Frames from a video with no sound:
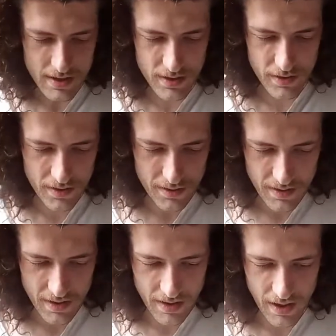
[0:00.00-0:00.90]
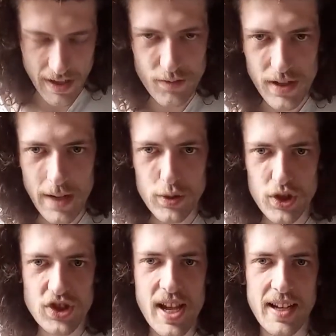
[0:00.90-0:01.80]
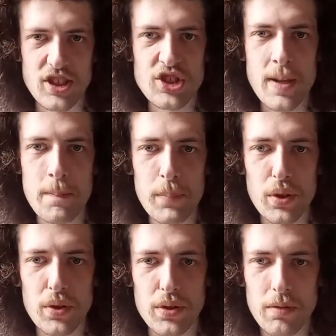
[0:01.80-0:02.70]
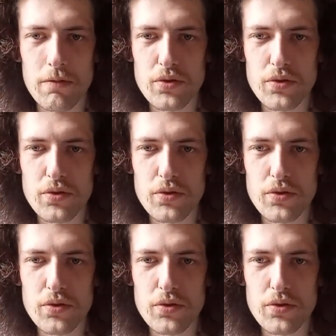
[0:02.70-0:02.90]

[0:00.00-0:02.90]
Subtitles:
So I'd rather just tell a simple,